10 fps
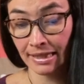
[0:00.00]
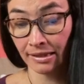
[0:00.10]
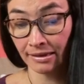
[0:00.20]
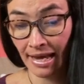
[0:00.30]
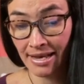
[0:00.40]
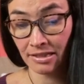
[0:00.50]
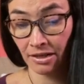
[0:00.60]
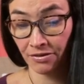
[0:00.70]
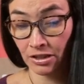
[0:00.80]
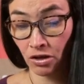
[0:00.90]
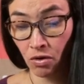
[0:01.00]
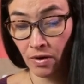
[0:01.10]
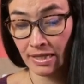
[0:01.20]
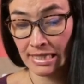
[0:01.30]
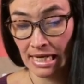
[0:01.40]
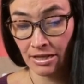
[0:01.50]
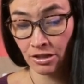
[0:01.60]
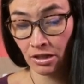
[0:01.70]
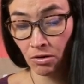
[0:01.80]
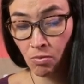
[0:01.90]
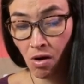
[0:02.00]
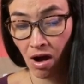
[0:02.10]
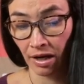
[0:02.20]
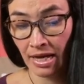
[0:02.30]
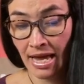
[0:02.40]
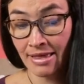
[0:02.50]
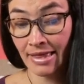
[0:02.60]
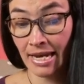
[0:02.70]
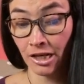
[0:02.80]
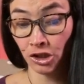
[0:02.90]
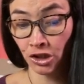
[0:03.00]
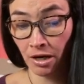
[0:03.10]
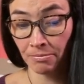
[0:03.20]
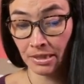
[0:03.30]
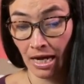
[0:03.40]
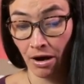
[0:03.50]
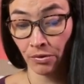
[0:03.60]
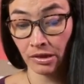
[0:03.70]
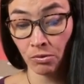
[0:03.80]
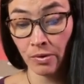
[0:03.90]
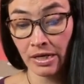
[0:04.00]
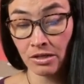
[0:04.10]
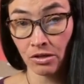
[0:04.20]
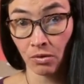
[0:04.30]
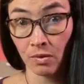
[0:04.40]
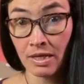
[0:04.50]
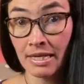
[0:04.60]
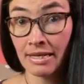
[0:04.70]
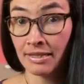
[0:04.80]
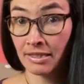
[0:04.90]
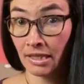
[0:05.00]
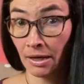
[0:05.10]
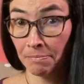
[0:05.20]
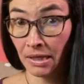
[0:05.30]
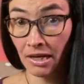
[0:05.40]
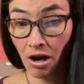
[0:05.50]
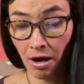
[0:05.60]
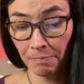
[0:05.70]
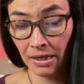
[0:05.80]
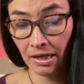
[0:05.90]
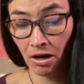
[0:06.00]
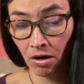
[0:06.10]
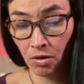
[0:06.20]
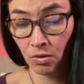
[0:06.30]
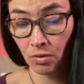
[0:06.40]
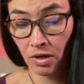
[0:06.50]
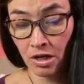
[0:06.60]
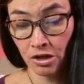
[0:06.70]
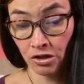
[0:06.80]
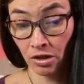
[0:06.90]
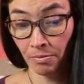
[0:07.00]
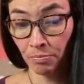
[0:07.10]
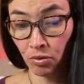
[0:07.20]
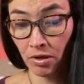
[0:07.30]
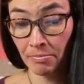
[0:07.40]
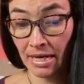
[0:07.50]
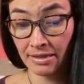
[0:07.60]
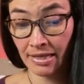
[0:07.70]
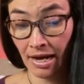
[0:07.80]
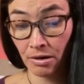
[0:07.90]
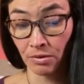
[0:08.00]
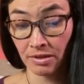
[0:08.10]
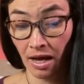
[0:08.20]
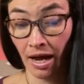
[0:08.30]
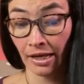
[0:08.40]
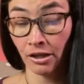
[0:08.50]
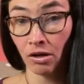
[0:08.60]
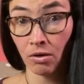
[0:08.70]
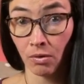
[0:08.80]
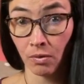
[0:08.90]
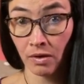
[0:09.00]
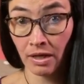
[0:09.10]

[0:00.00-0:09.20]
the last of his coins into the wok than it jumped out the window. "Skippity-hoppity-ho, to the poor man's house I go."